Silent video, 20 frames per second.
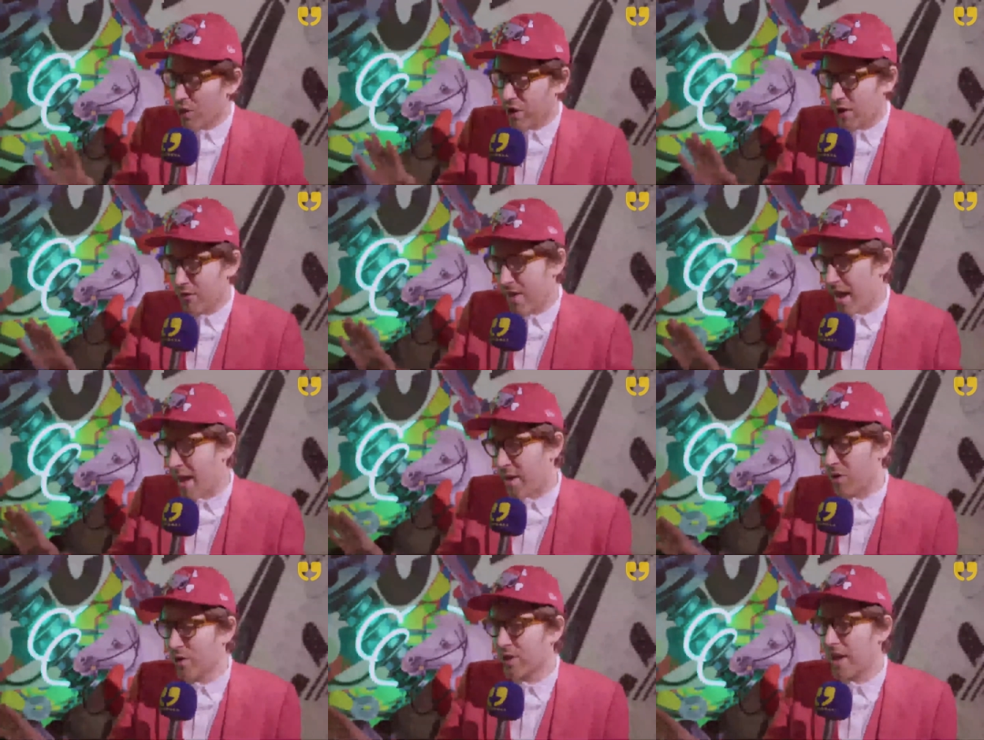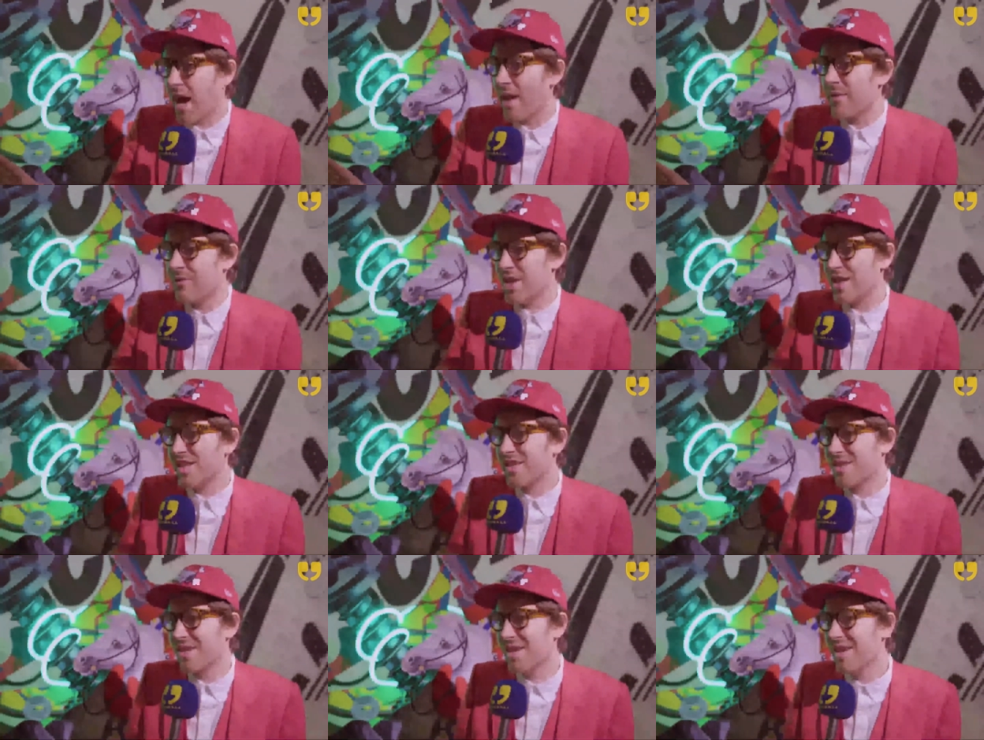of that on
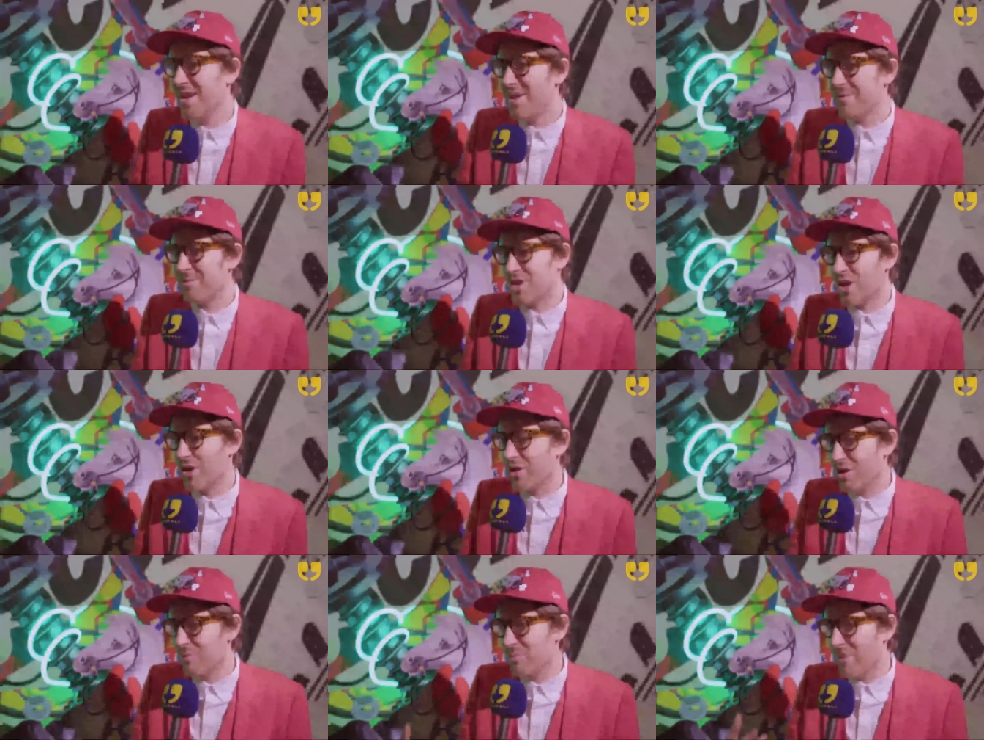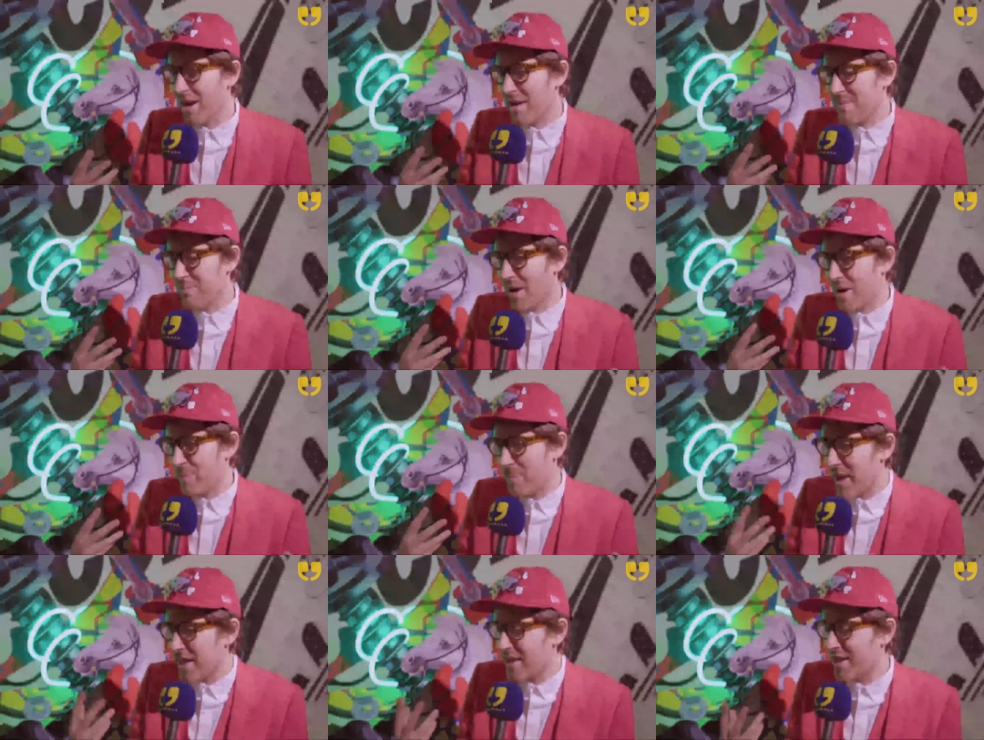canvas. So that my
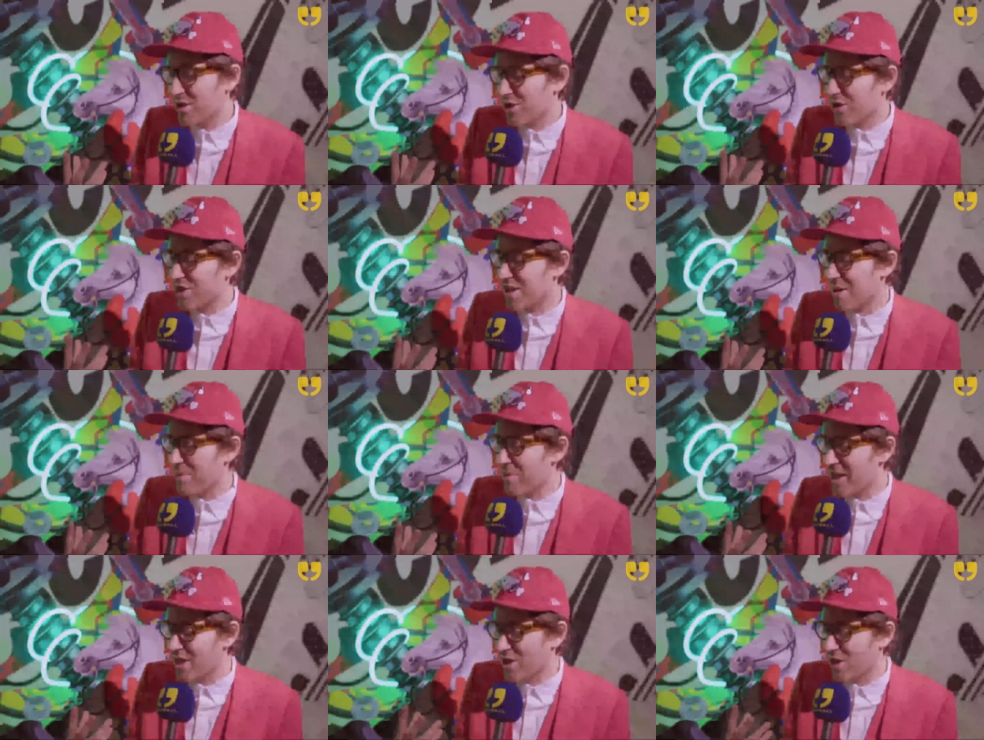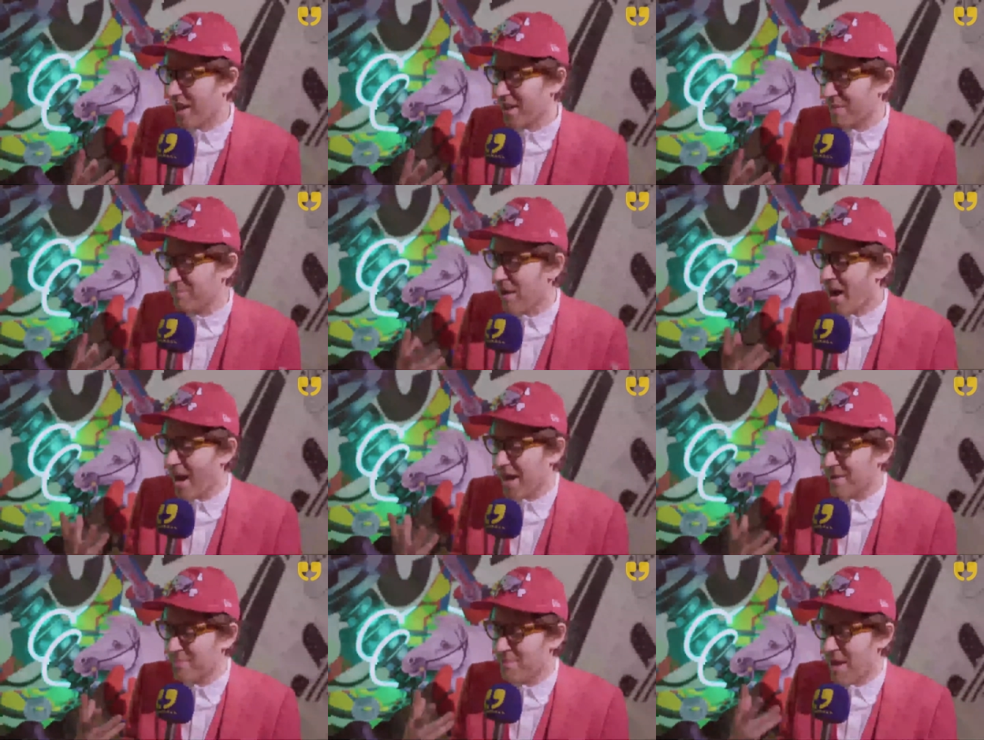paintings in some ways are like
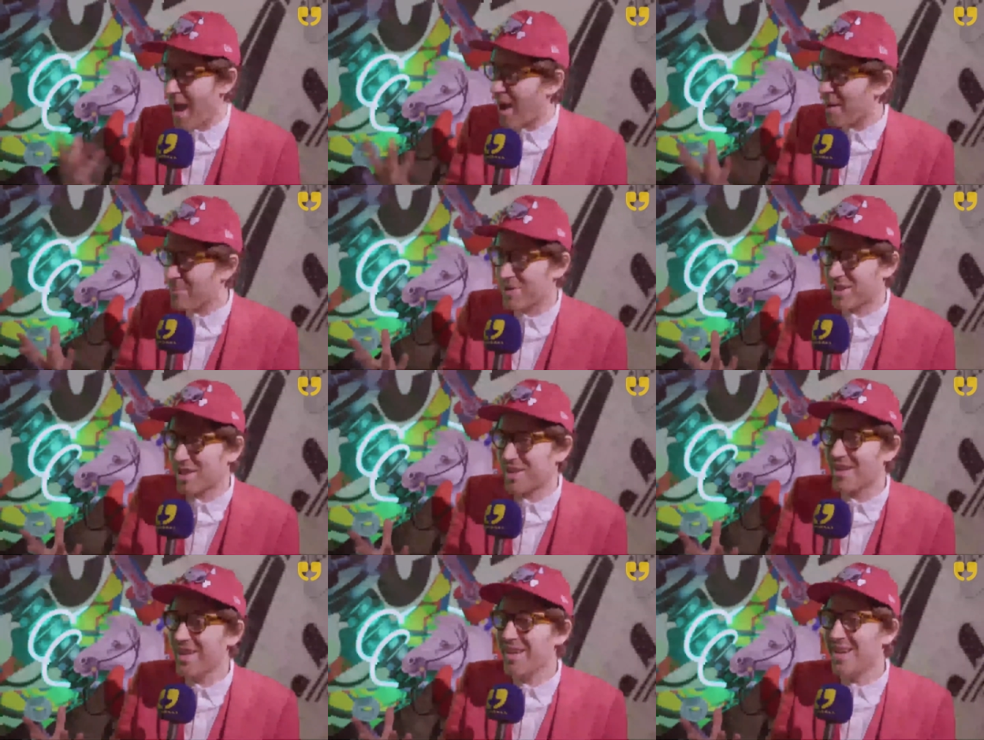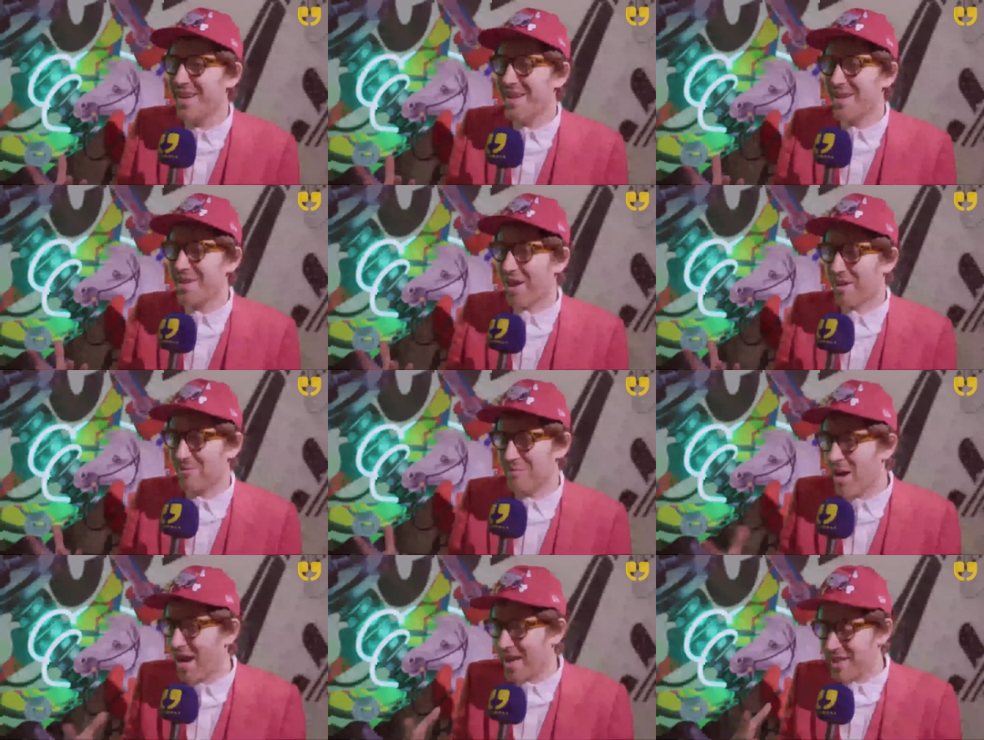mind maps of
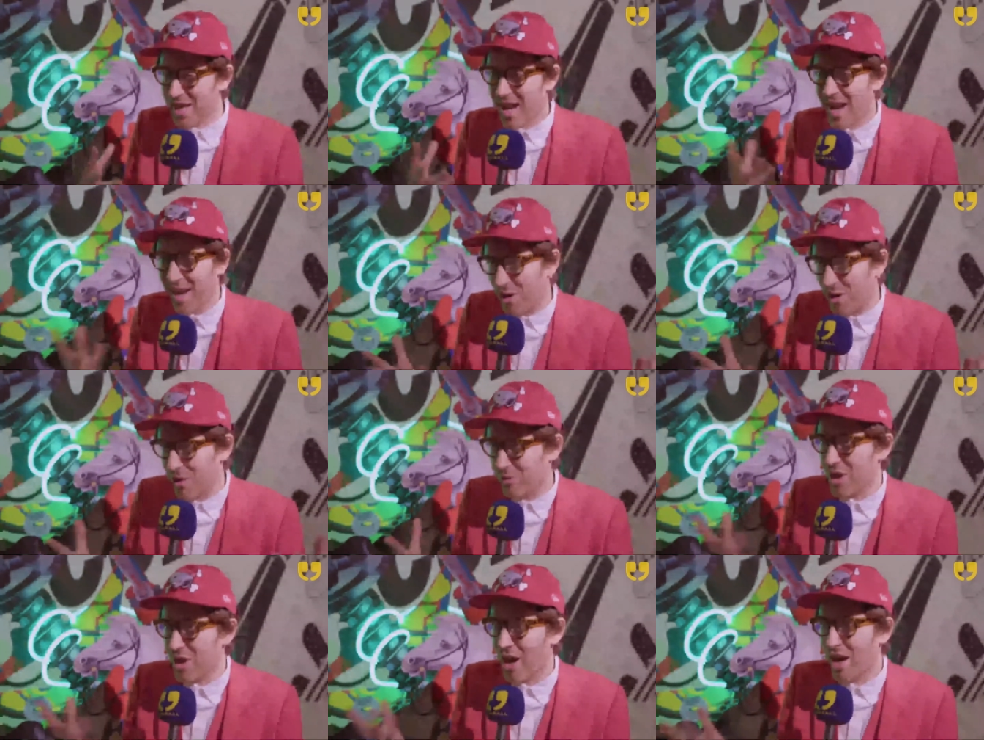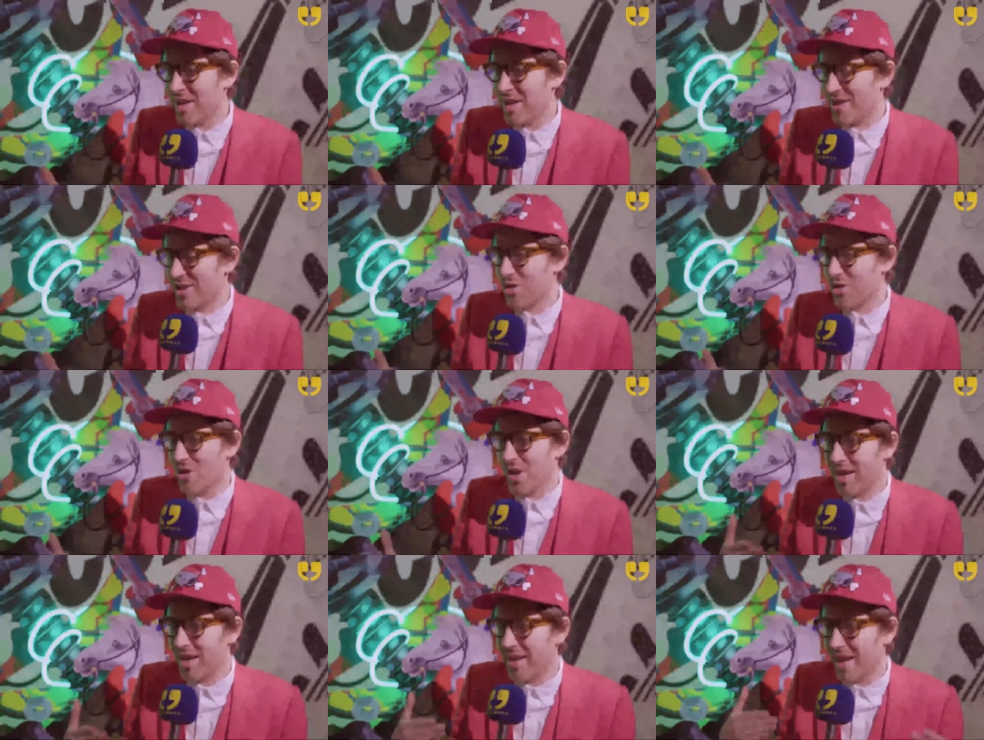my dialogue with art history
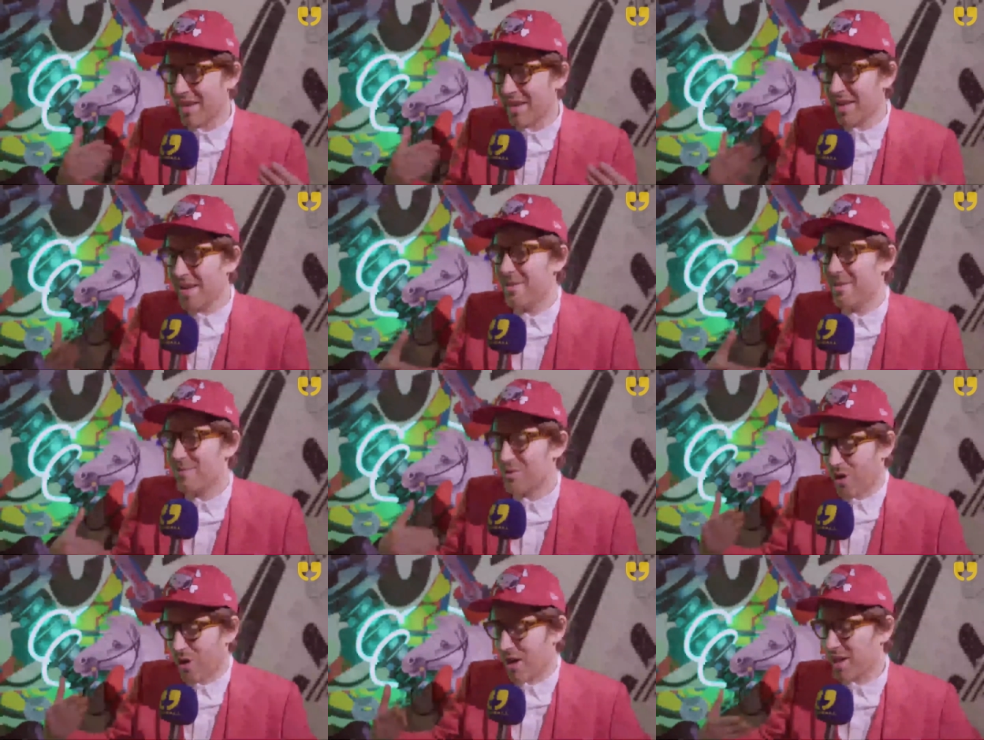and like trying